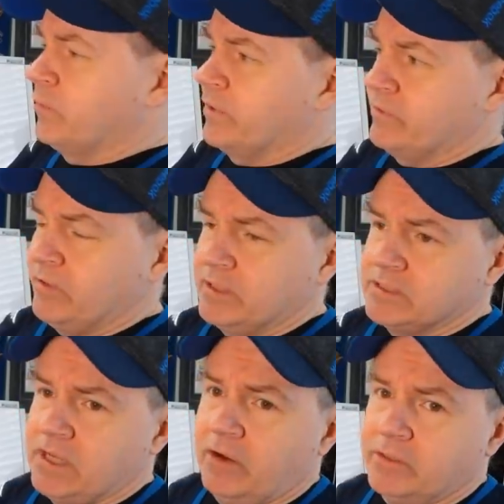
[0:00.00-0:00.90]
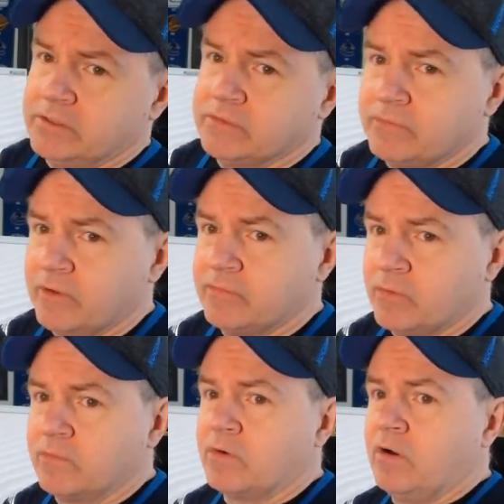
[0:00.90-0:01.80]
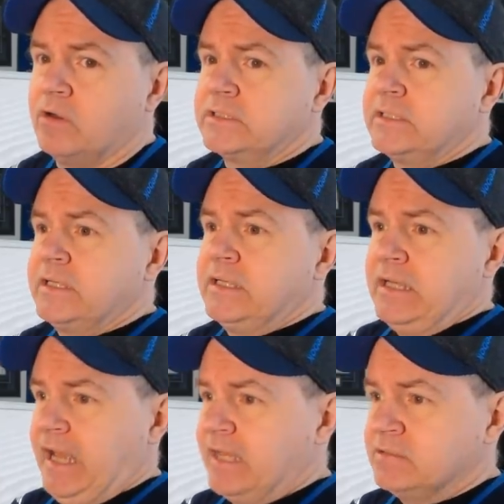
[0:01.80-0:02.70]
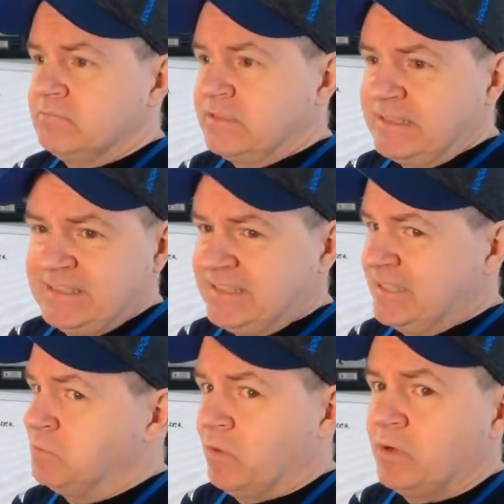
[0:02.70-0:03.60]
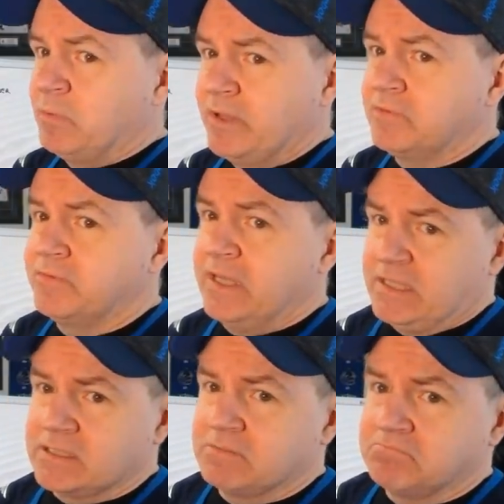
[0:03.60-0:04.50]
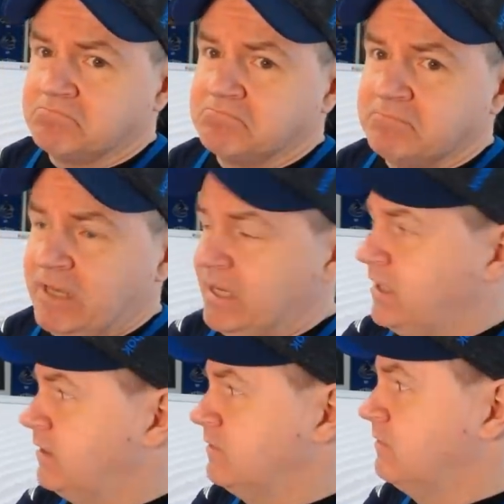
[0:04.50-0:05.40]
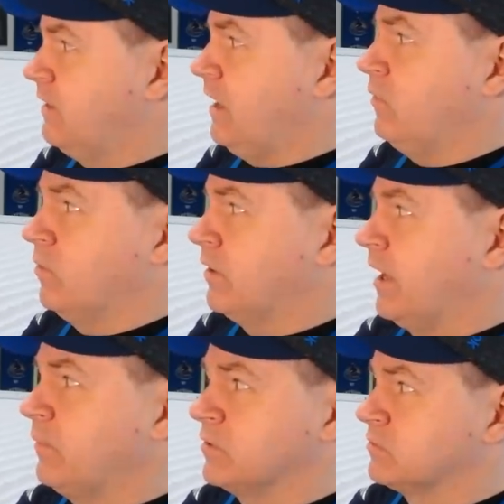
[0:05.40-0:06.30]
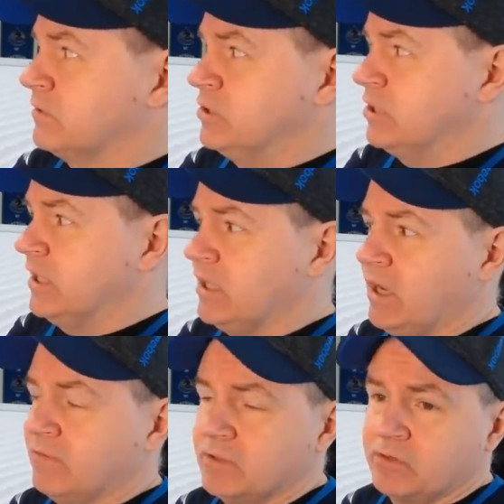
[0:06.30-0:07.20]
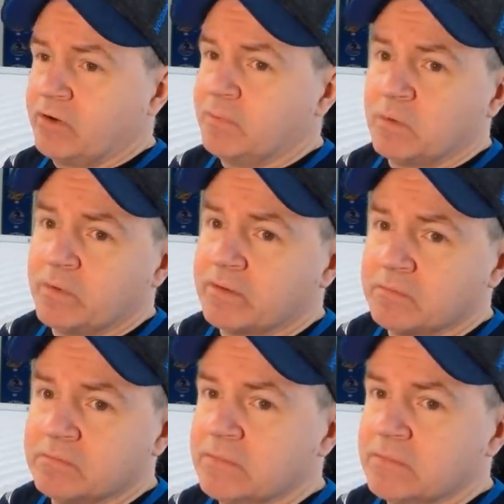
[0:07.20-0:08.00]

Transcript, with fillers: by the Phoenix Coyotes, fifth overall, and didn't want to play in Phoenix. And they weren't able to reach any kind of an agreement with him.